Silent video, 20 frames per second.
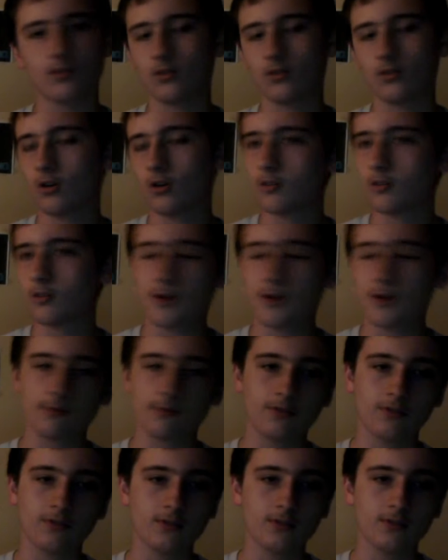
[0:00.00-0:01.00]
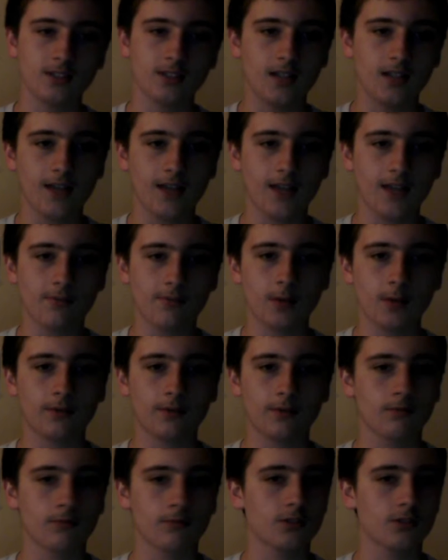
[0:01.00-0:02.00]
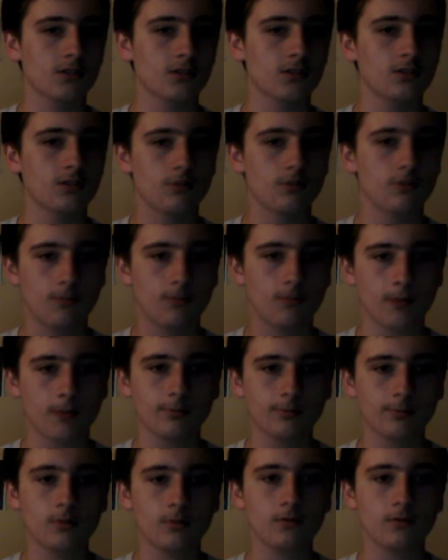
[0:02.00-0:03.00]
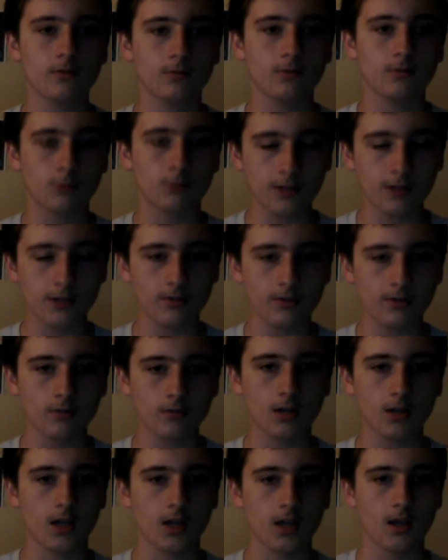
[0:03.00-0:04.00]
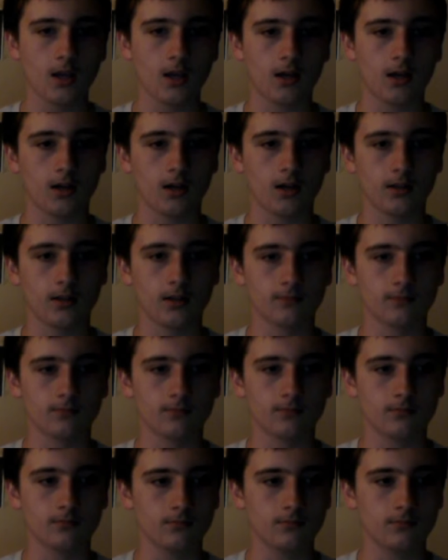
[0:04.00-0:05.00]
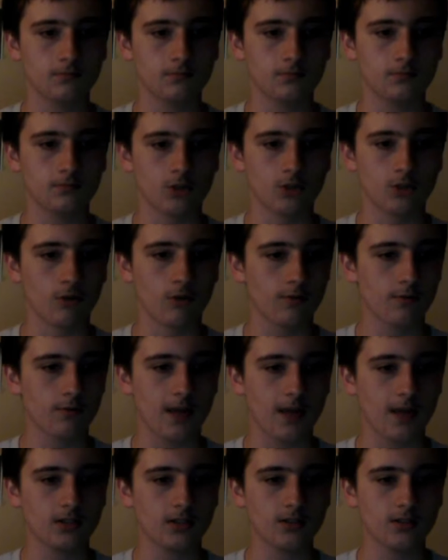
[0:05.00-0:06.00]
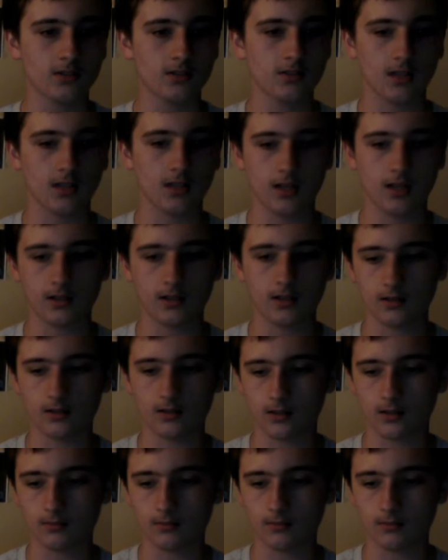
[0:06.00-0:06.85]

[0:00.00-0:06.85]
All the pay-per-views, the day of the pay-per-view, we're just going to do a pay-per-view preview, go over the matches, and